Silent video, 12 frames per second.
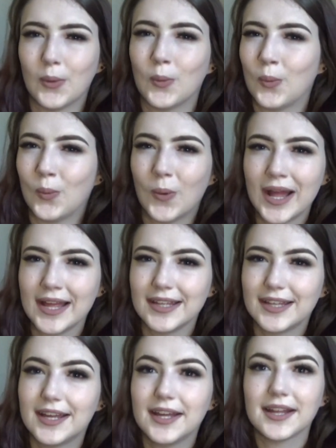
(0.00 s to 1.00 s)
What?
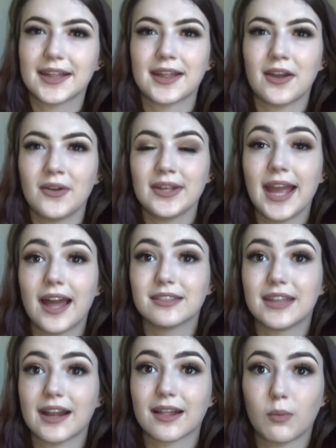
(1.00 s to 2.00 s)
So yeah,
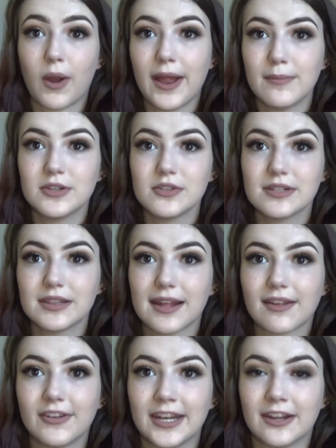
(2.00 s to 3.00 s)
that's why I'm doing
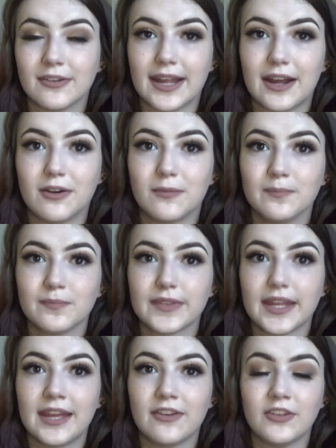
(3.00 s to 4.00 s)
this video now.
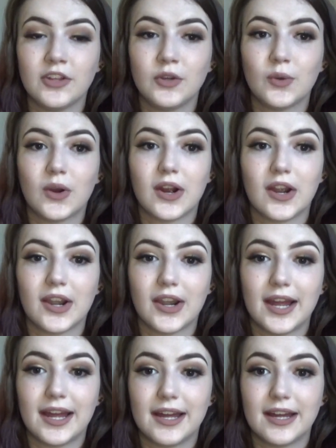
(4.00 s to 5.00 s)
If you
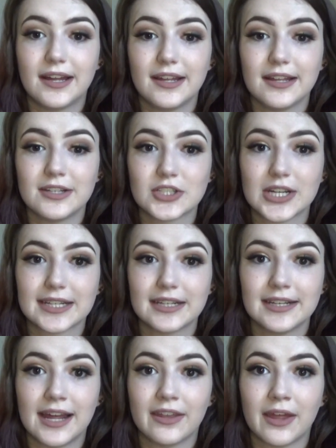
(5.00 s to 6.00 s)
are interested
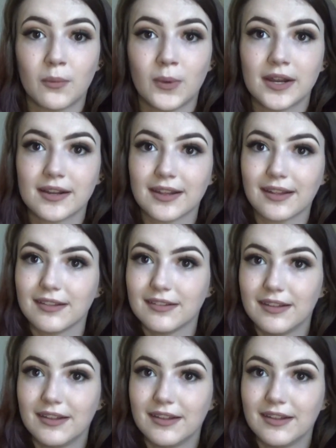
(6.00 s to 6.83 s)
in how that works,